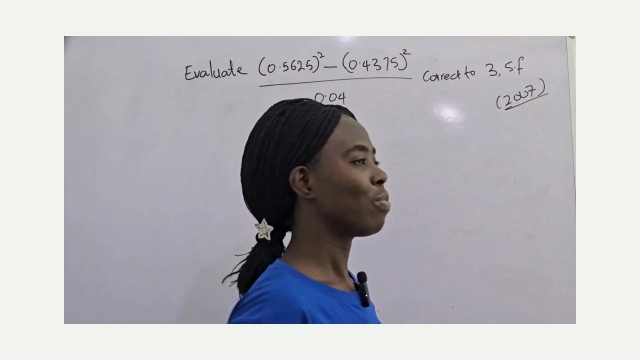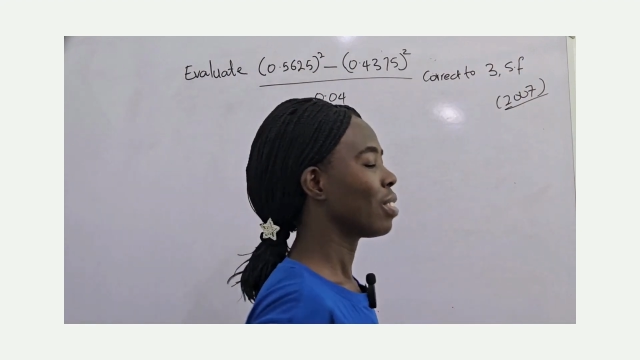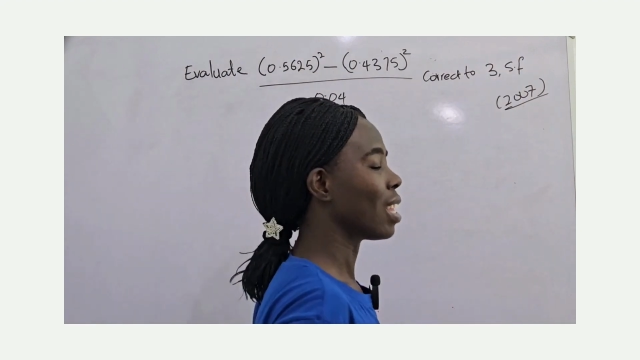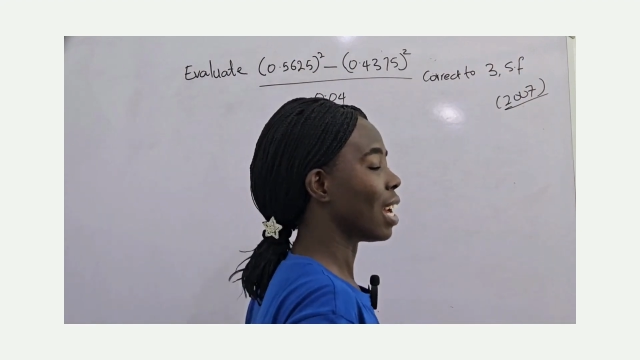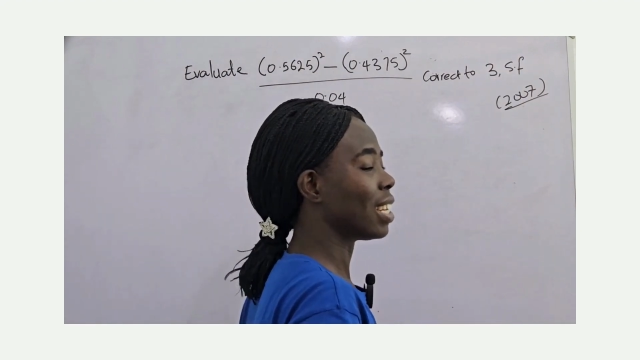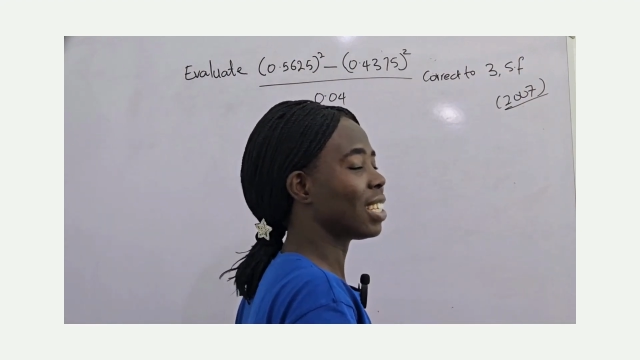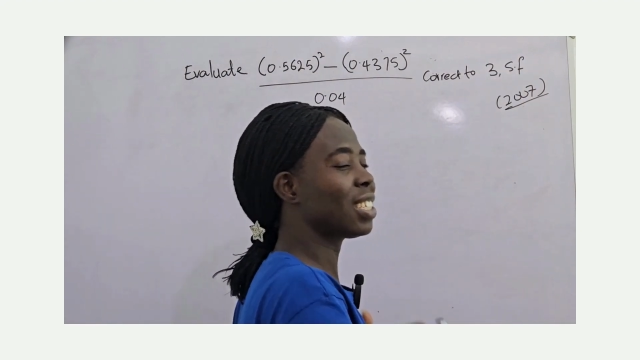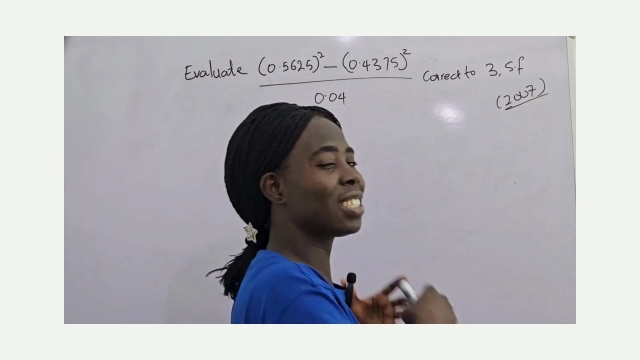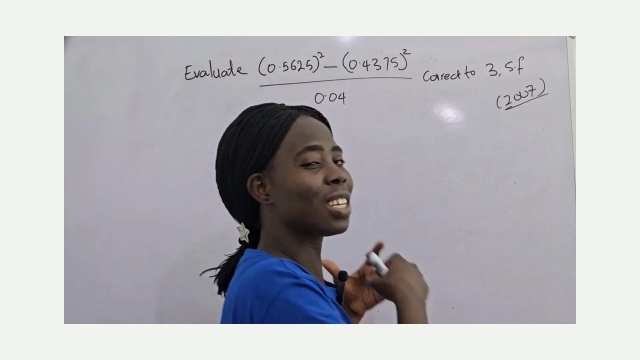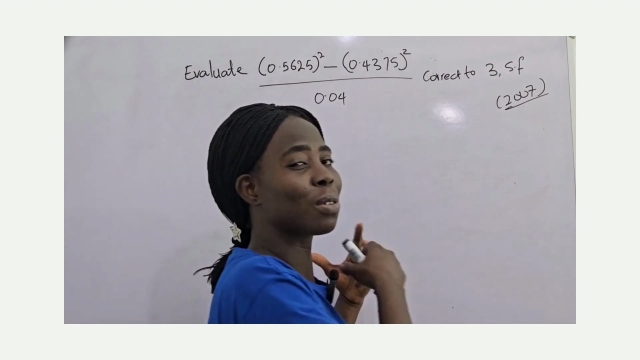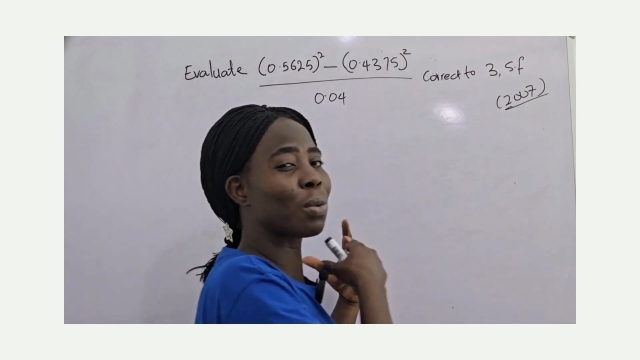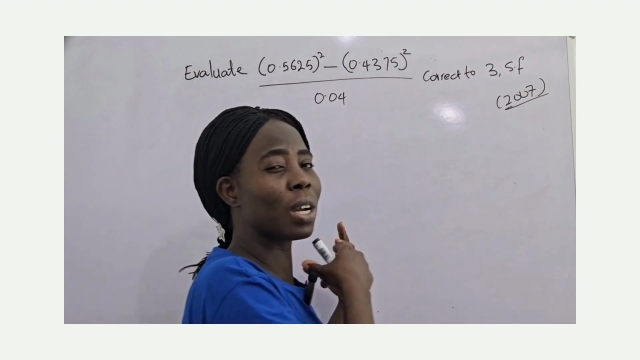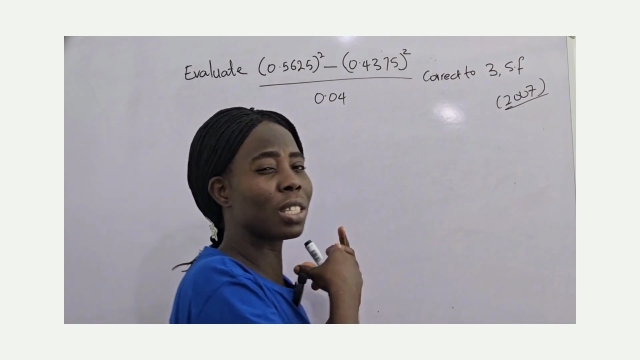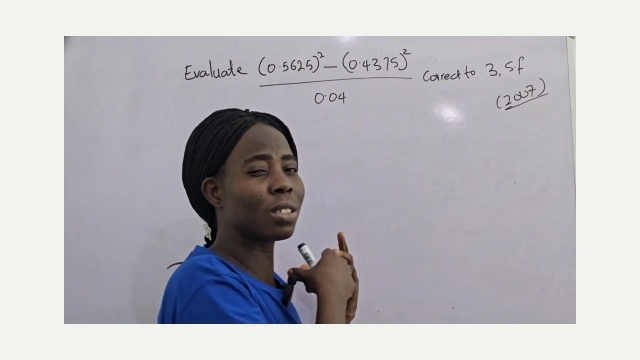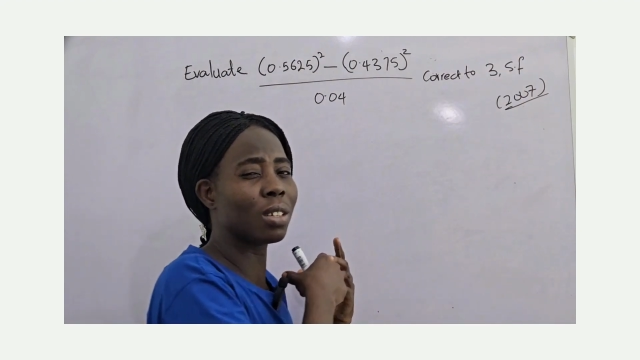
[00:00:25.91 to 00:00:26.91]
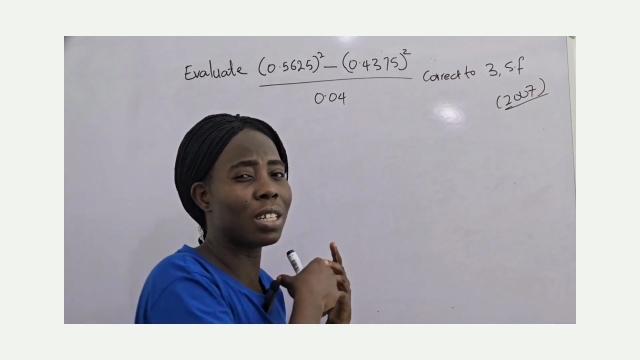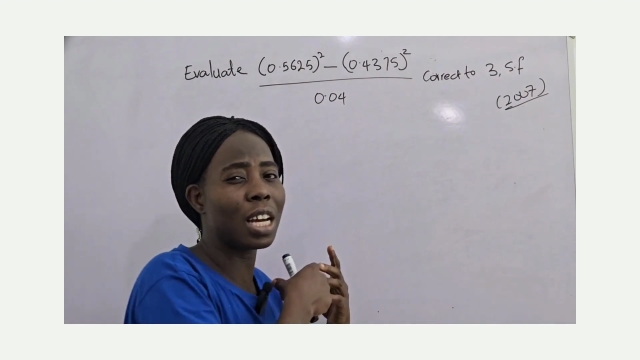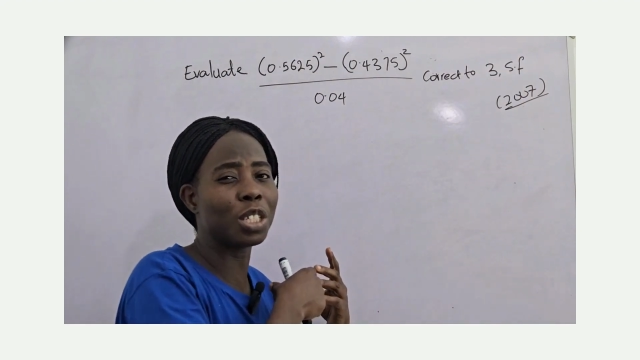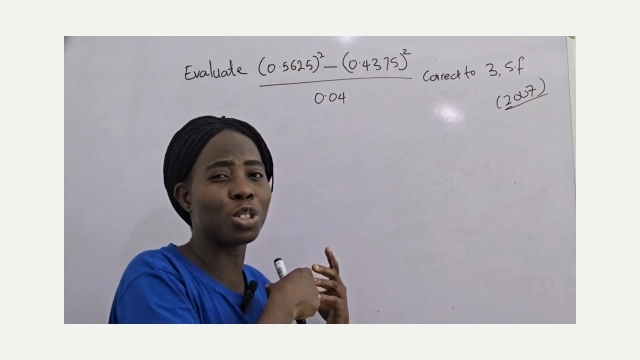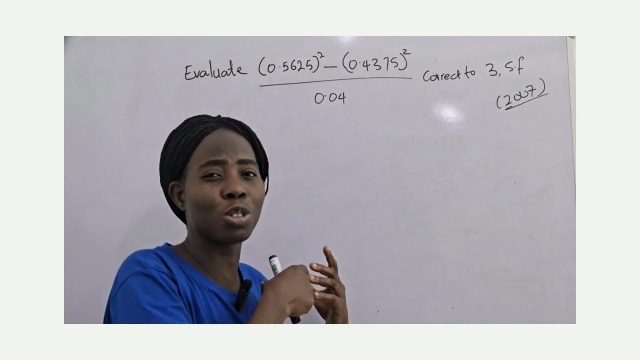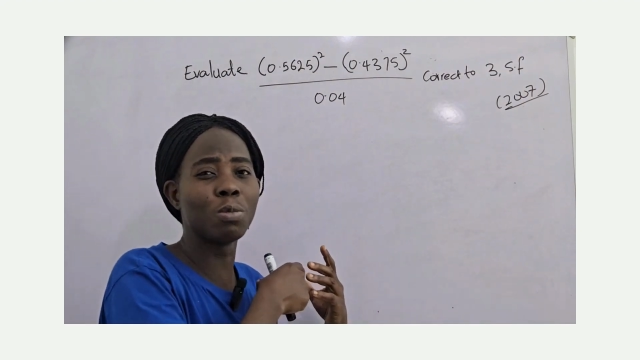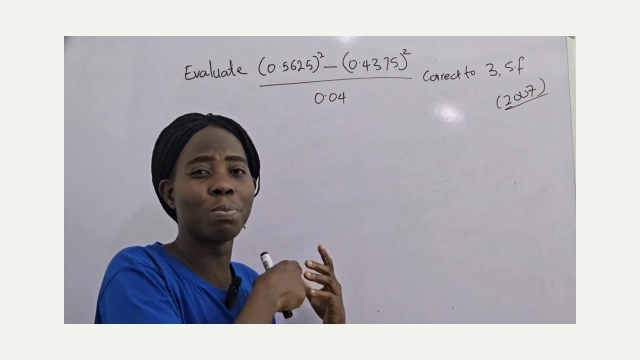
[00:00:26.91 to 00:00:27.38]
Now, this is a question
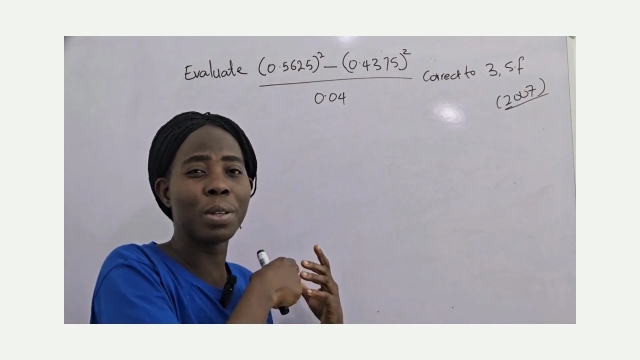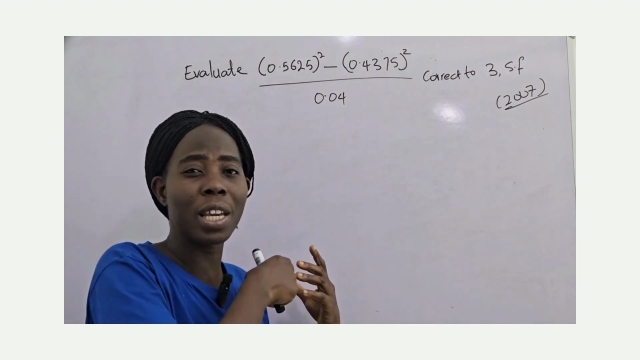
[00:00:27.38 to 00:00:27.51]
that should